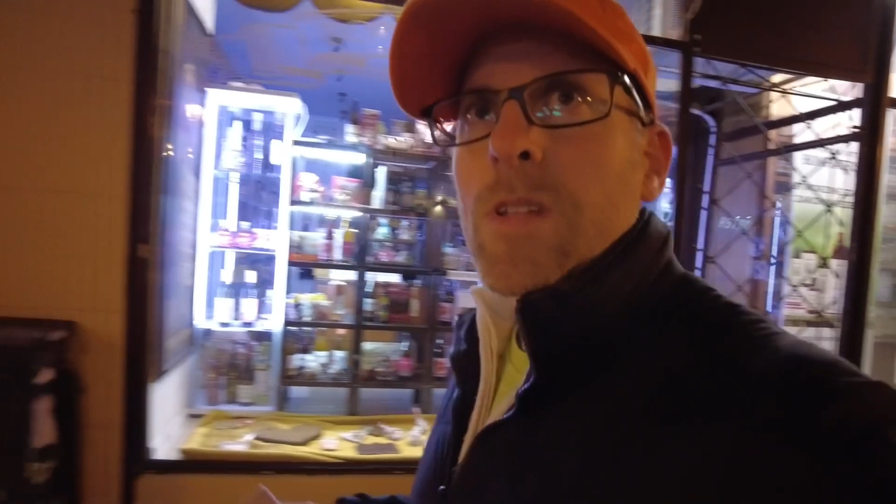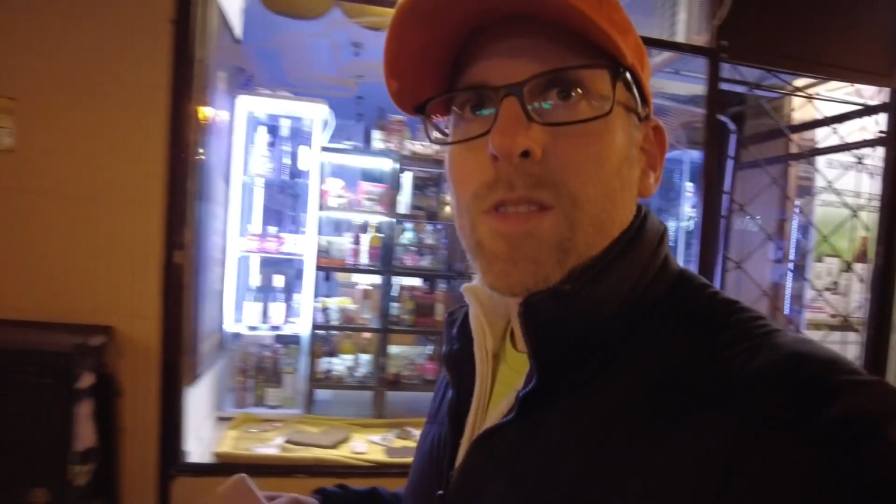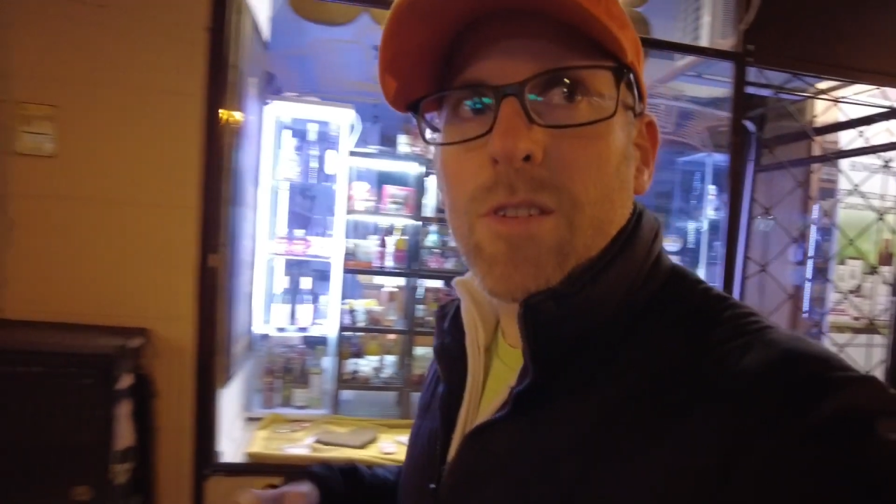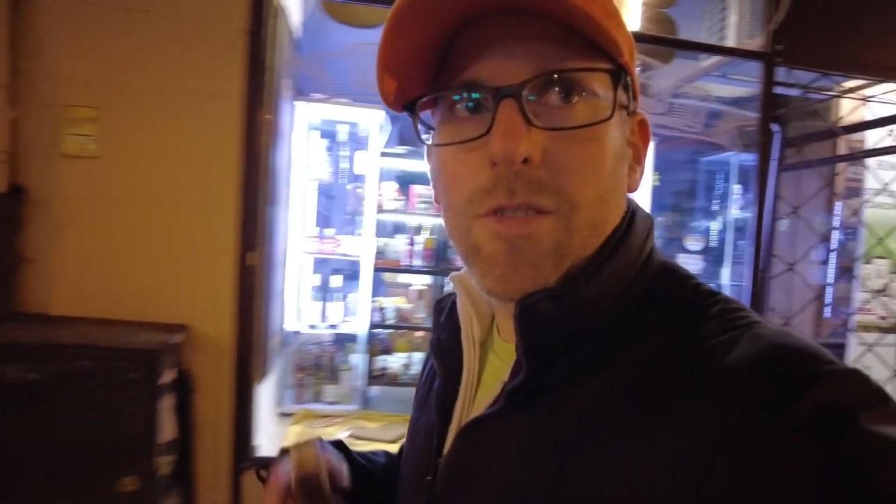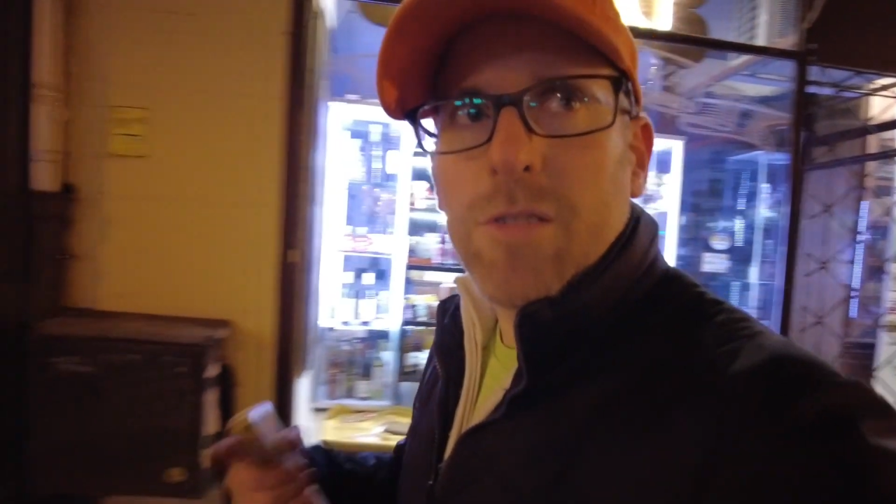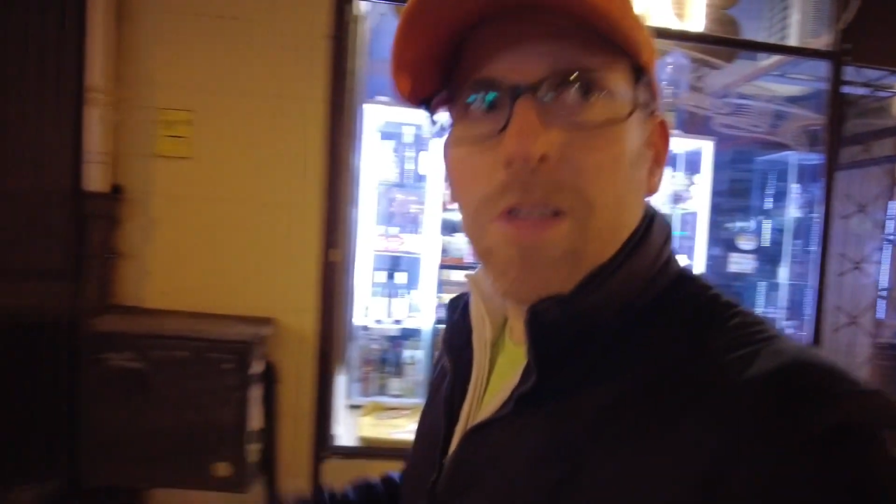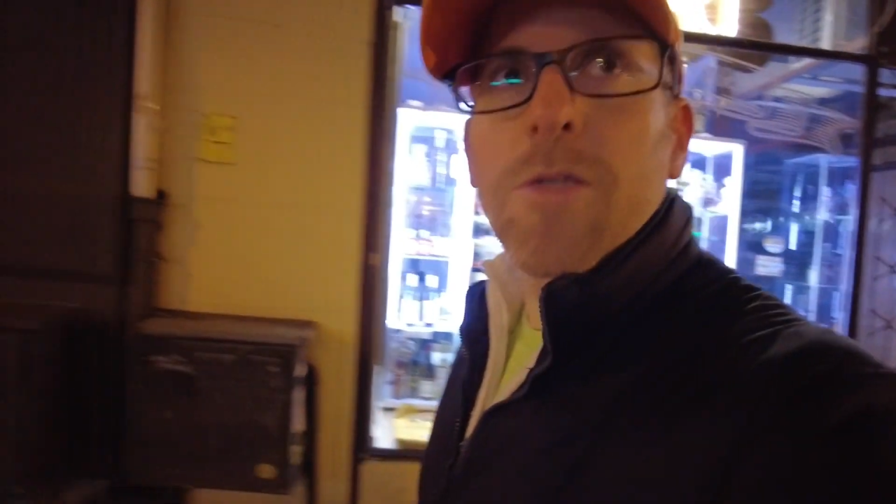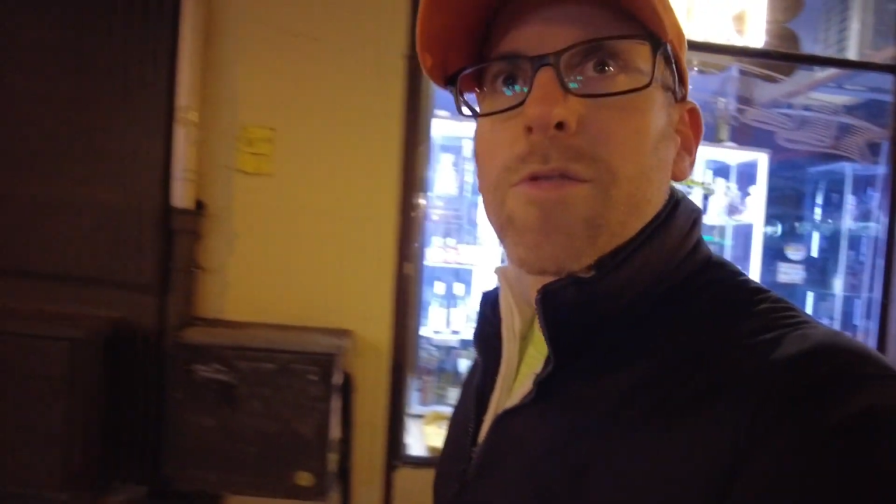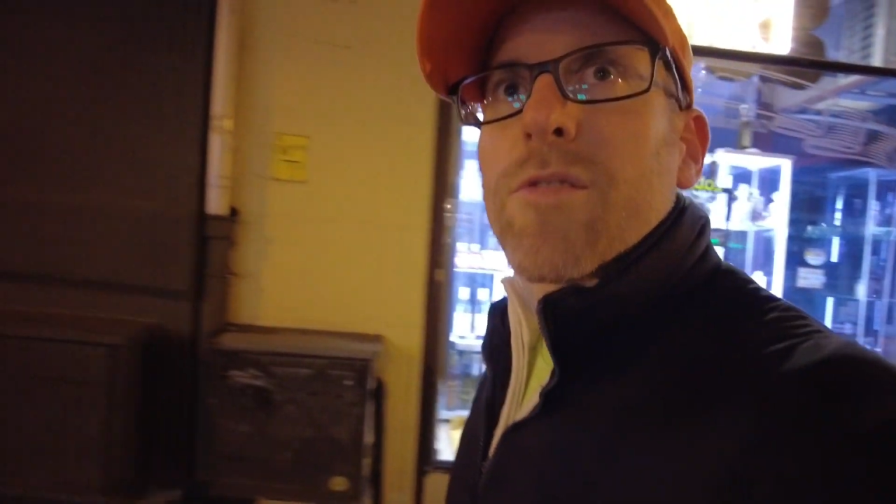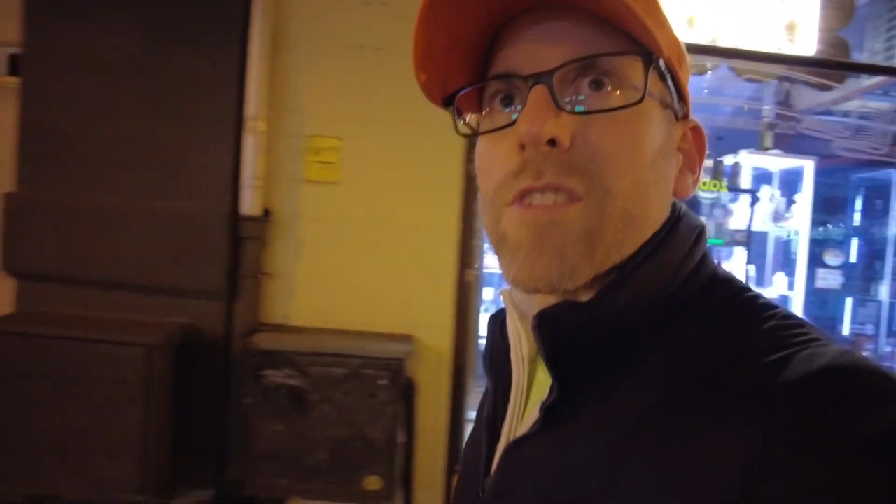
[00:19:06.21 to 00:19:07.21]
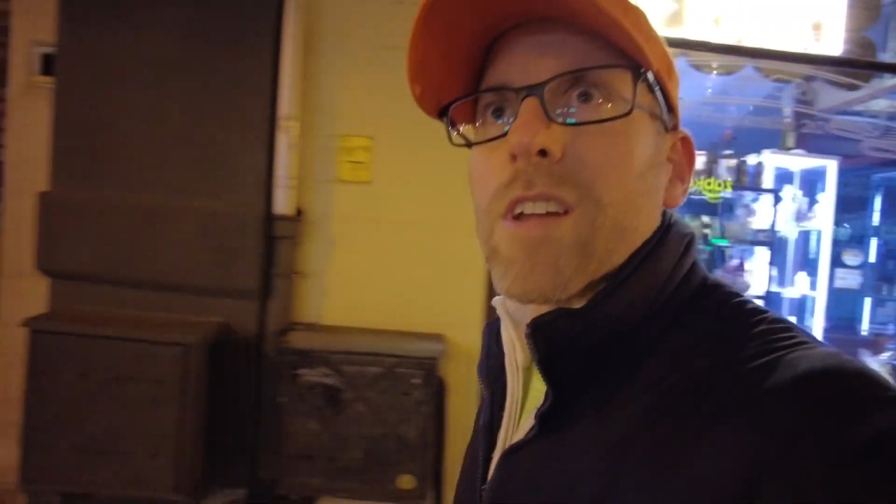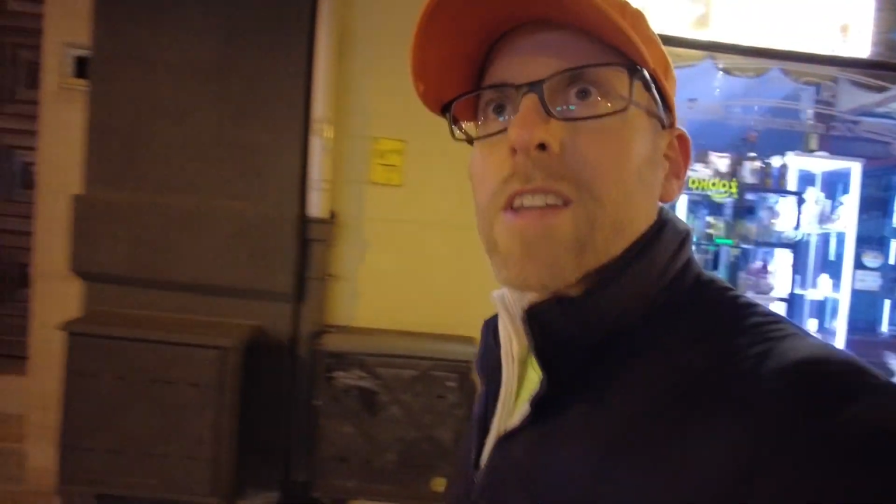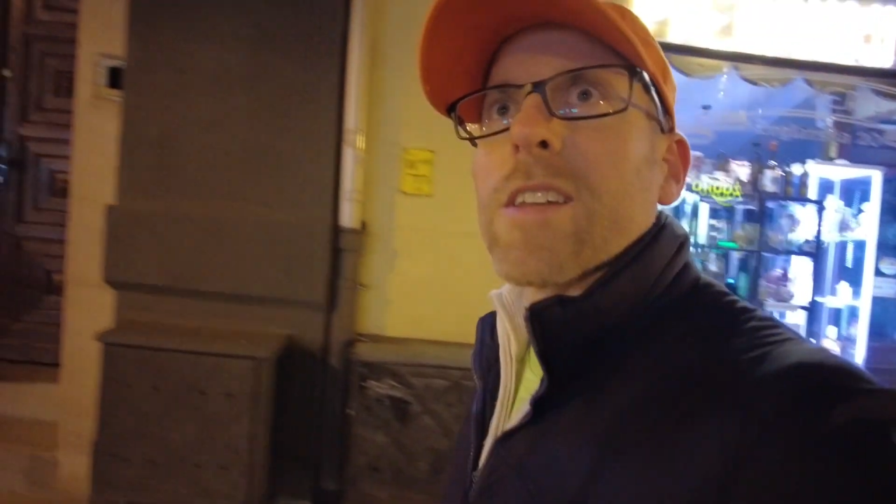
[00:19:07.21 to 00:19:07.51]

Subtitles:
they're closed for the night